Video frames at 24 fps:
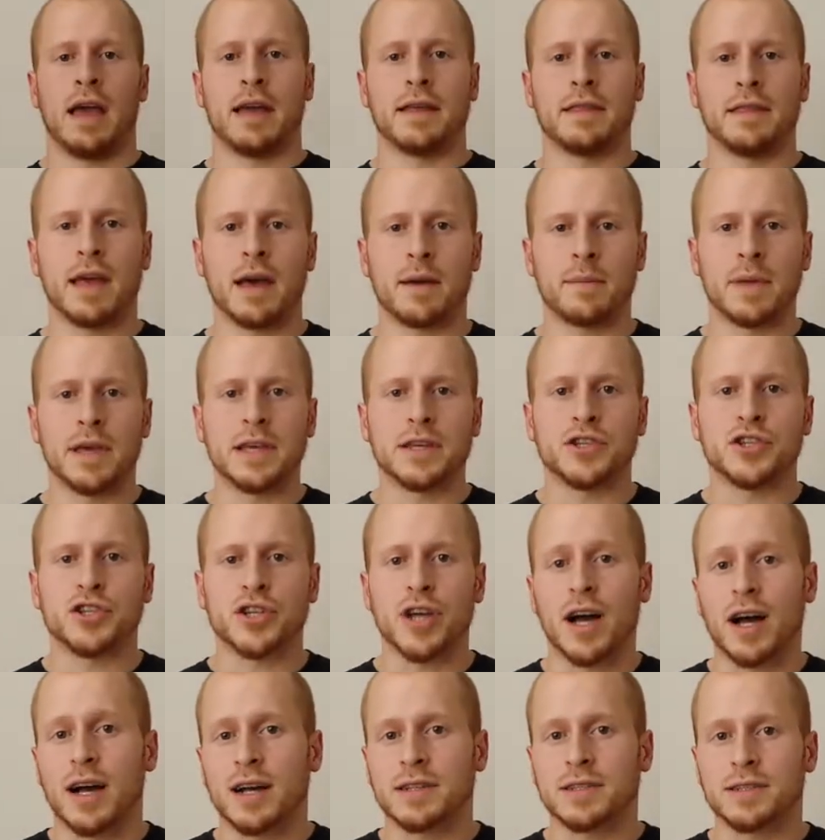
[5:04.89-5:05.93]
And that may
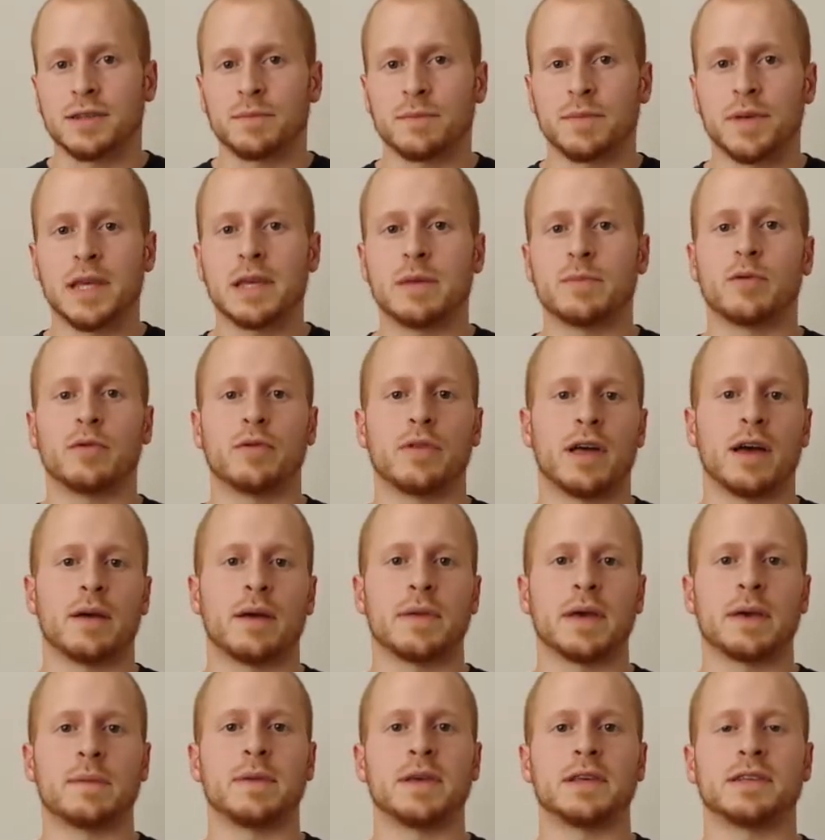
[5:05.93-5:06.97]
shock some people. That
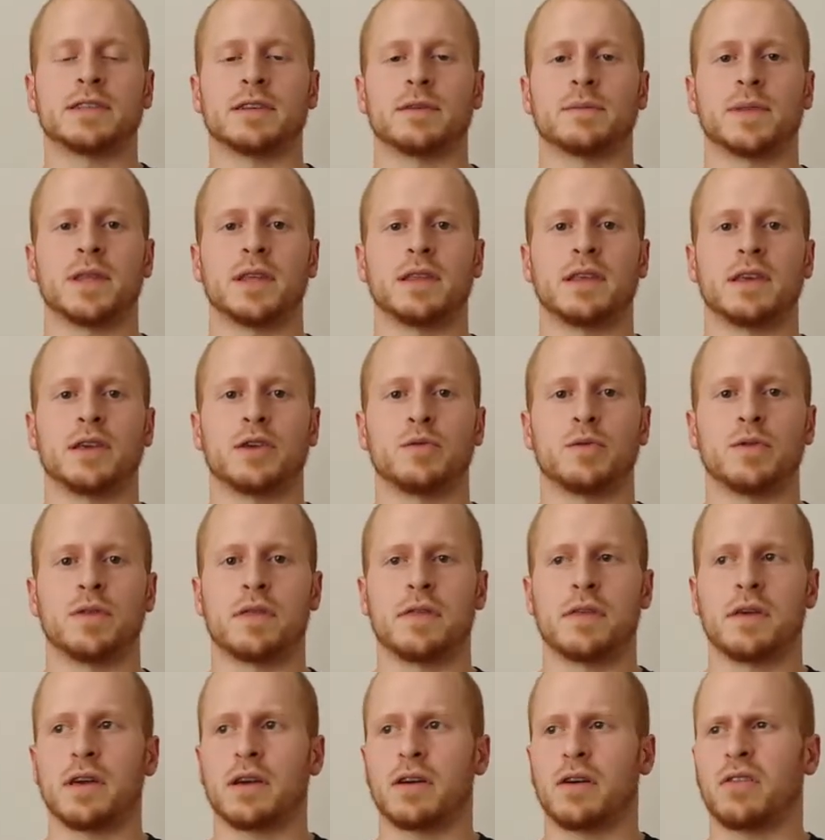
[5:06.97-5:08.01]
may be something that you would
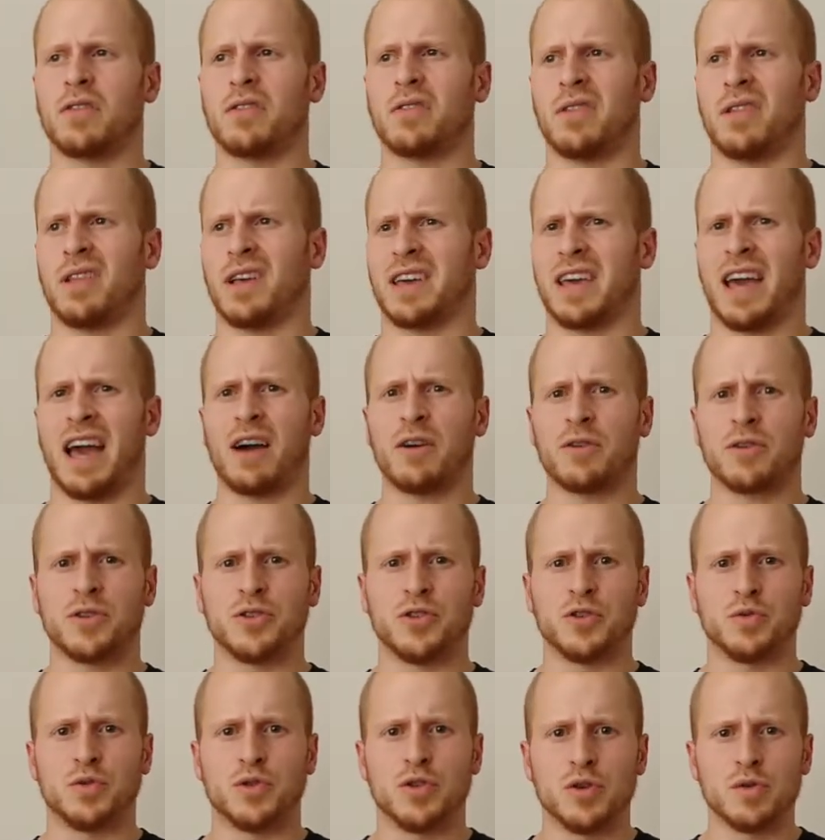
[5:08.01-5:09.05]
think, oh, like, how
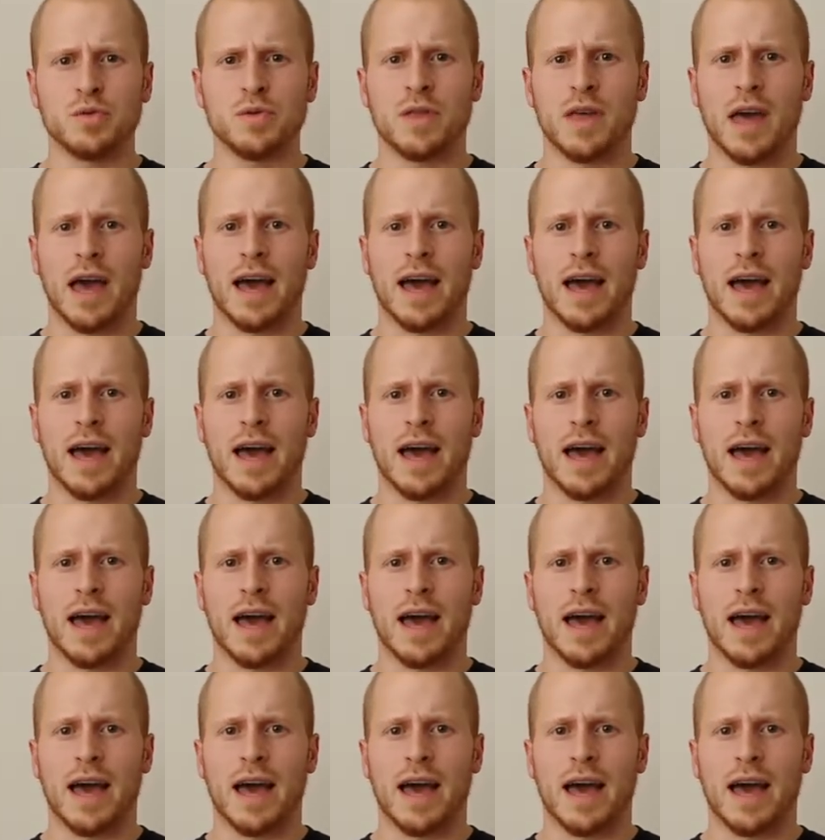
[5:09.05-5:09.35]
could you do